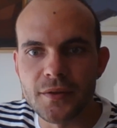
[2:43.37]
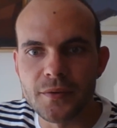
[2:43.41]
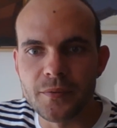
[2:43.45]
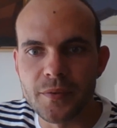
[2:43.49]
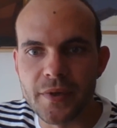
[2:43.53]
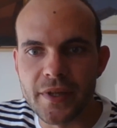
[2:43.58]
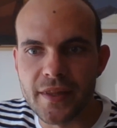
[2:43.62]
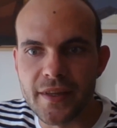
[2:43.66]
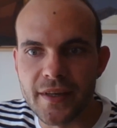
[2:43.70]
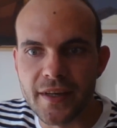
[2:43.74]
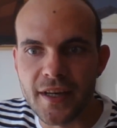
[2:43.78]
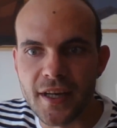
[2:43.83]

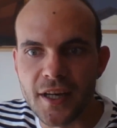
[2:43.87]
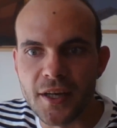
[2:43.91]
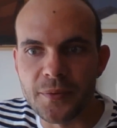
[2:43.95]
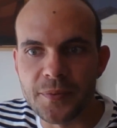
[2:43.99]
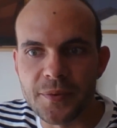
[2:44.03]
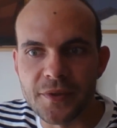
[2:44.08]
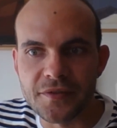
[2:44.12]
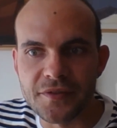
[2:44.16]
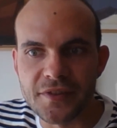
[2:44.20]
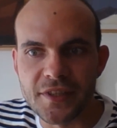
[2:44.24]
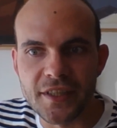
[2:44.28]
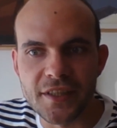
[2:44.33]
with the help
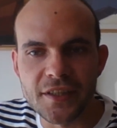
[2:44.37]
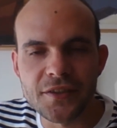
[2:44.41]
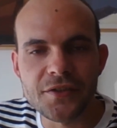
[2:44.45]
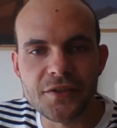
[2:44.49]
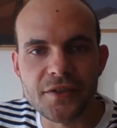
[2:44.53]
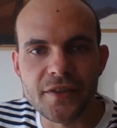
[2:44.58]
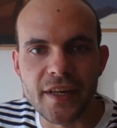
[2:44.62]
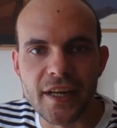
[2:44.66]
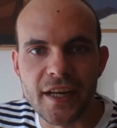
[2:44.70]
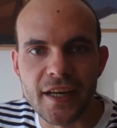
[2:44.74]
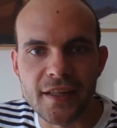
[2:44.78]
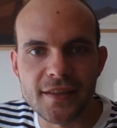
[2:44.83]
of the
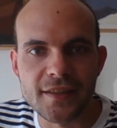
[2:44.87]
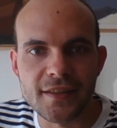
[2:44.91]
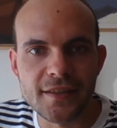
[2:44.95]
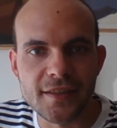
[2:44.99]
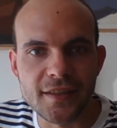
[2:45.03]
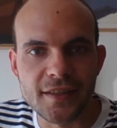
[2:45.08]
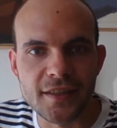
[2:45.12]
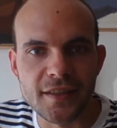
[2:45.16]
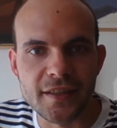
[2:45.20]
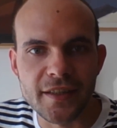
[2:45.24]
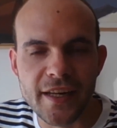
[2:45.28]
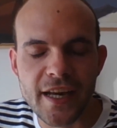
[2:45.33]
internet,
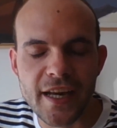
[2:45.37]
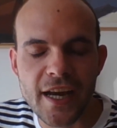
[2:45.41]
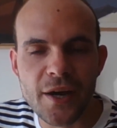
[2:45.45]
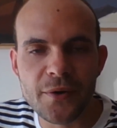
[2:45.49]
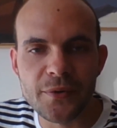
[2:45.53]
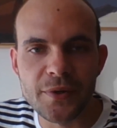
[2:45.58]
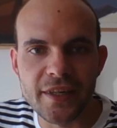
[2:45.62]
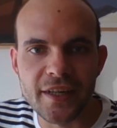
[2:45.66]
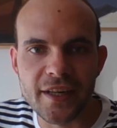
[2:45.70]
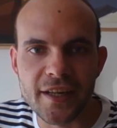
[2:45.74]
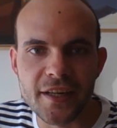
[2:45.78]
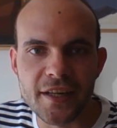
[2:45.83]
and
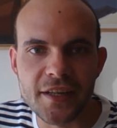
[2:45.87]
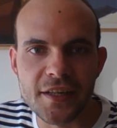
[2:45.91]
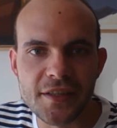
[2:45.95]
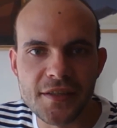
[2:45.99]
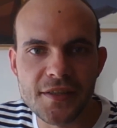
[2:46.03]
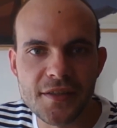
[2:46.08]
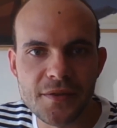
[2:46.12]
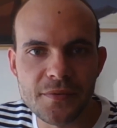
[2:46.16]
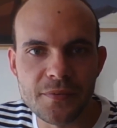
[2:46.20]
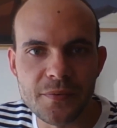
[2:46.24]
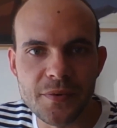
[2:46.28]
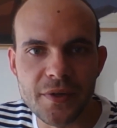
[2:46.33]

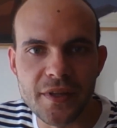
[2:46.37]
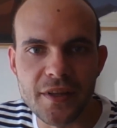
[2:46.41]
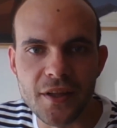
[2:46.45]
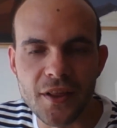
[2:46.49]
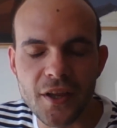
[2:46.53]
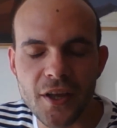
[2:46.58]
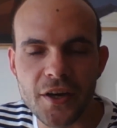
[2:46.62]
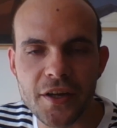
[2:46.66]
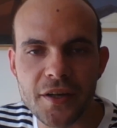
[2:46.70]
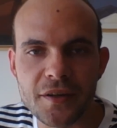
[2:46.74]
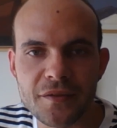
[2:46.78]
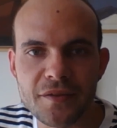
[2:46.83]
nowadays with a
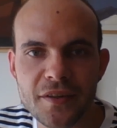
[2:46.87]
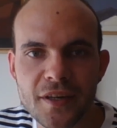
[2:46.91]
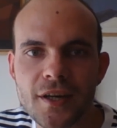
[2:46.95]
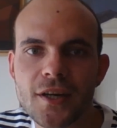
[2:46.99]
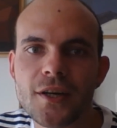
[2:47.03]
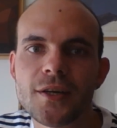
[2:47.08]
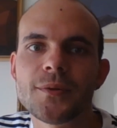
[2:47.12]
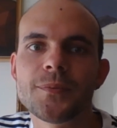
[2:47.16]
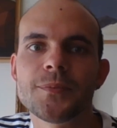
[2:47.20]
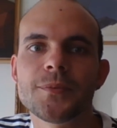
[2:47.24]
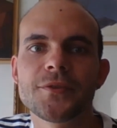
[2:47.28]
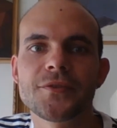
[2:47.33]
lot of
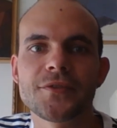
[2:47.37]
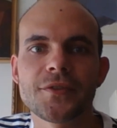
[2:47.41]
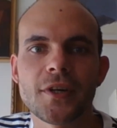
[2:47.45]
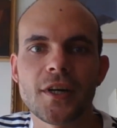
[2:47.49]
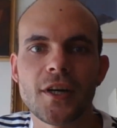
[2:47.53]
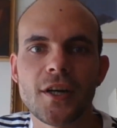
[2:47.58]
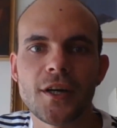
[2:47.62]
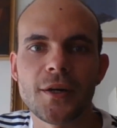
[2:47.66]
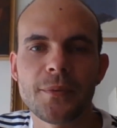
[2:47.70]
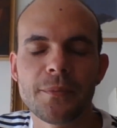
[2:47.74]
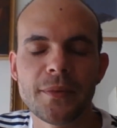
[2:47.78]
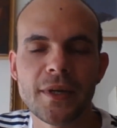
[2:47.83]
help
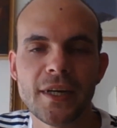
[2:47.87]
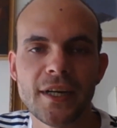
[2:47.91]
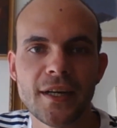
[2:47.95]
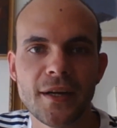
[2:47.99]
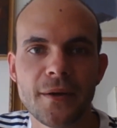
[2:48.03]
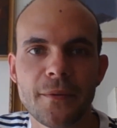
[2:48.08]
from